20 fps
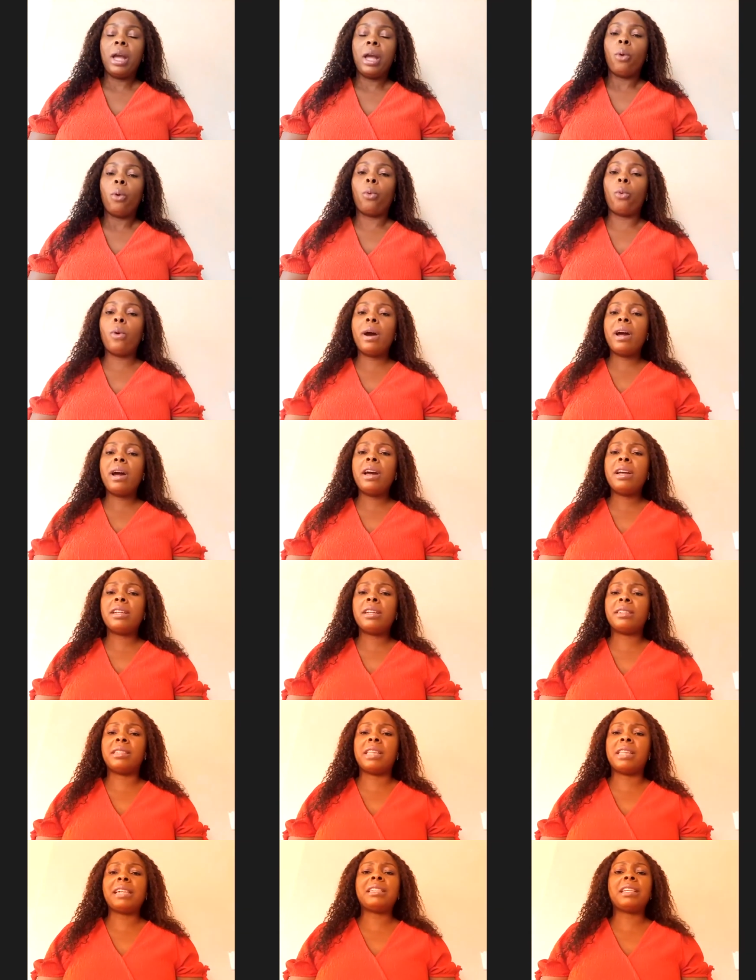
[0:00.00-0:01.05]

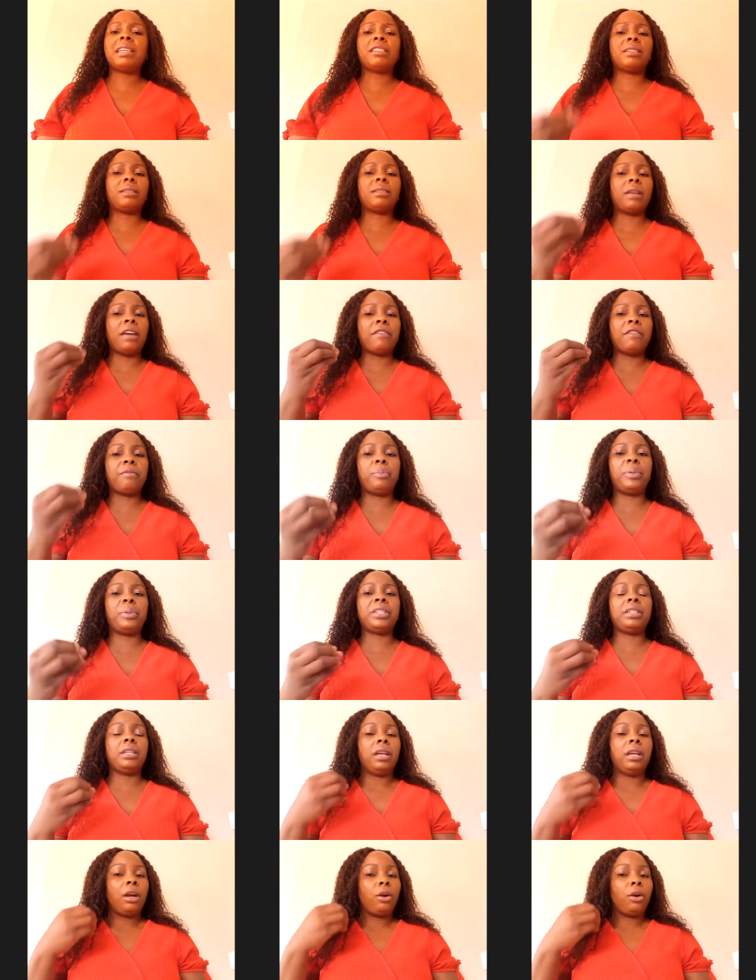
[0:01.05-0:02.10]
Words that has, have
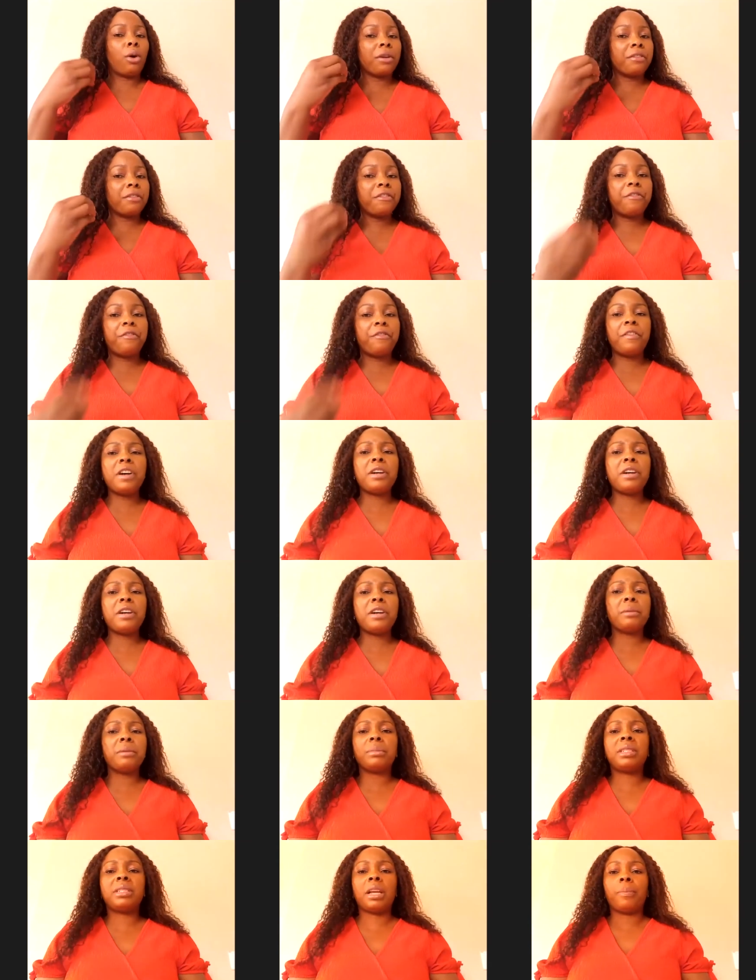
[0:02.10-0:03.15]
been
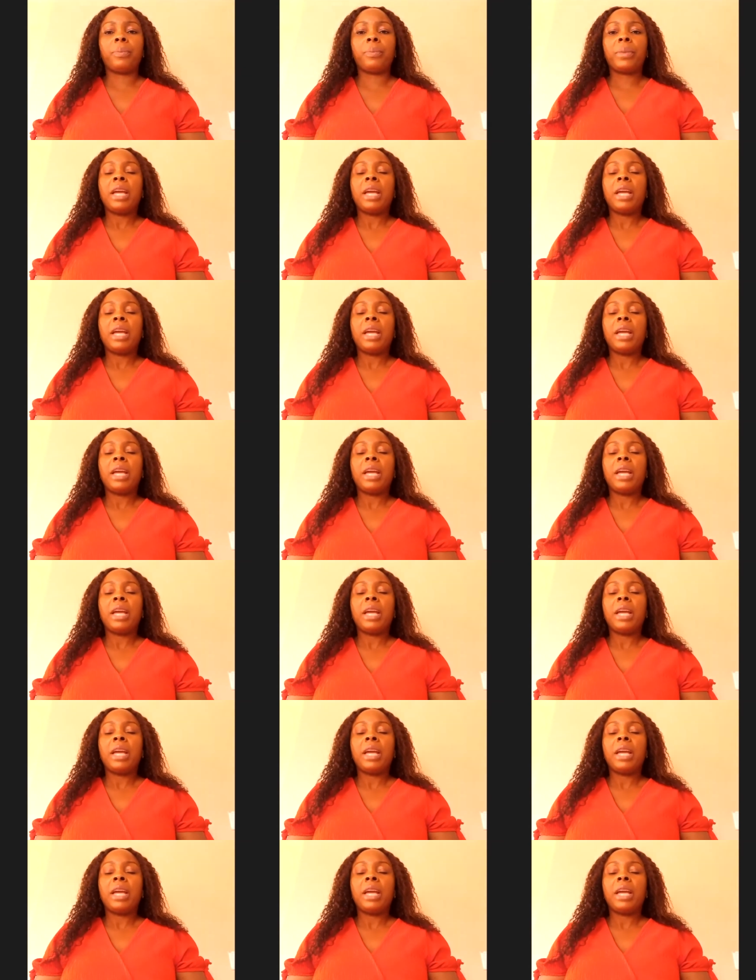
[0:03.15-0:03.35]
confirmed.